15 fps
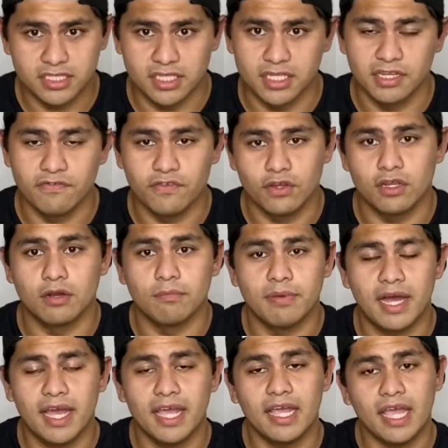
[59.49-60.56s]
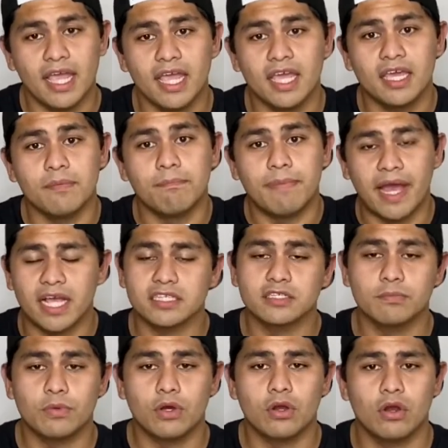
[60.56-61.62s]
if you're going to buy a basketball
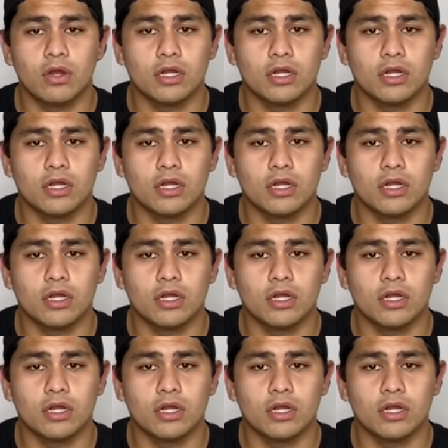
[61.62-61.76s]
card